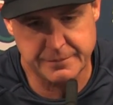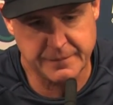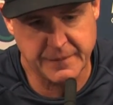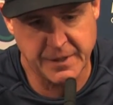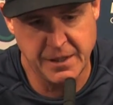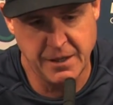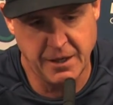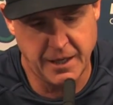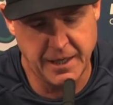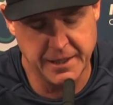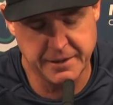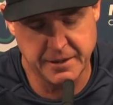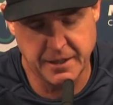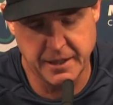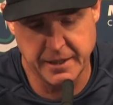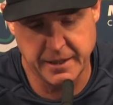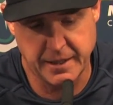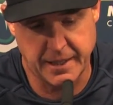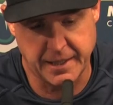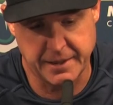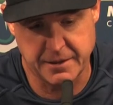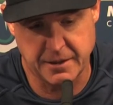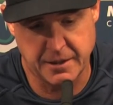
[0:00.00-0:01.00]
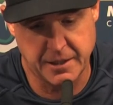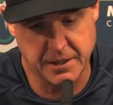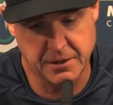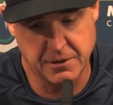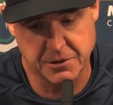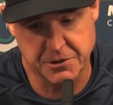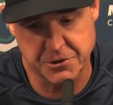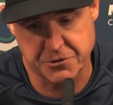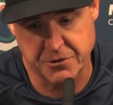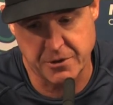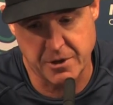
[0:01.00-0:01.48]
No, I thought he
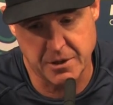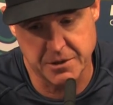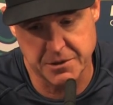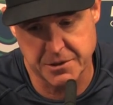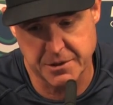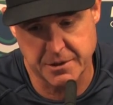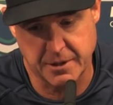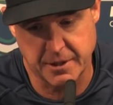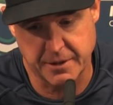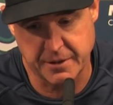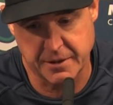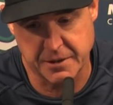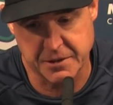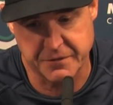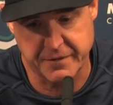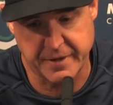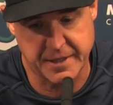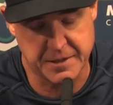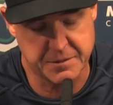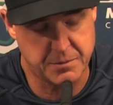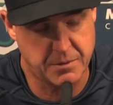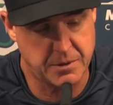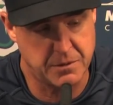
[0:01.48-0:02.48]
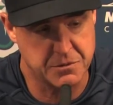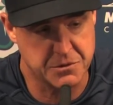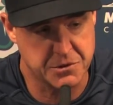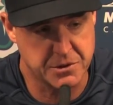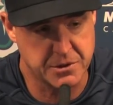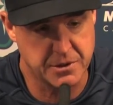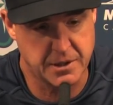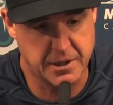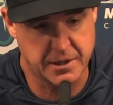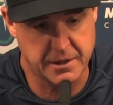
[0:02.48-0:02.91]
looked strong still. I thought his fastball was good.